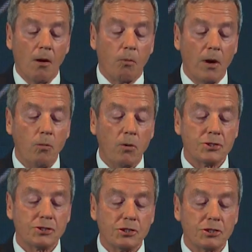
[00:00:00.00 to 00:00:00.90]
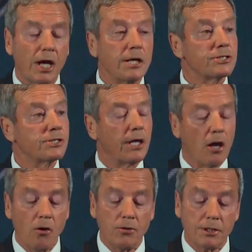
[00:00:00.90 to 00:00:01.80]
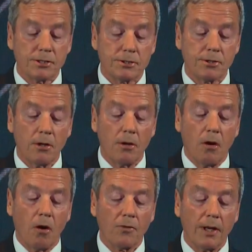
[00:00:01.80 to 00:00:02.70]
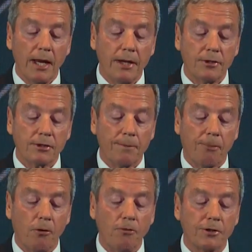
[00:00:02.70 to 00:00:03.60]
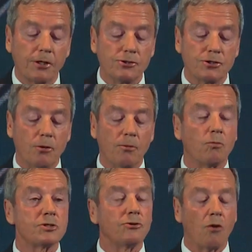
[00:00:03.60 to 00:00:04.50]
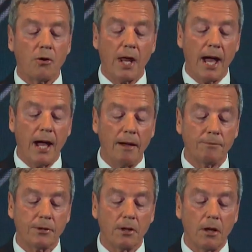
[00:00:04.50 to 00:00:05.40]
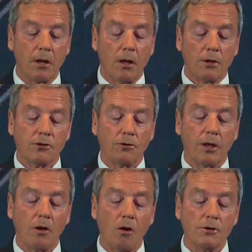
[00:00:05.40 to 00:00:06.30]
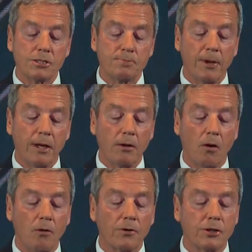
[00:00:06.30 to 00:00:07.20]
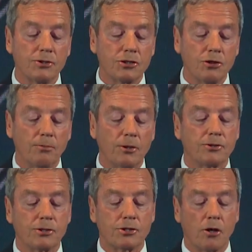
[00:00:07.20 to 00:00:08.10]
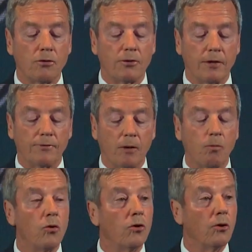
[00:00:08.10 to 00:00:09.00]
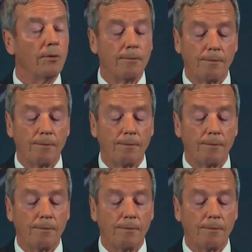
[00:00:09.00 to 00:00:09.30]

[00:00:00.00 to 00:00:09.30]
We wish to change the onus on the lender to prove the consumer was not harmed to the onus being on the consumer to show that they were.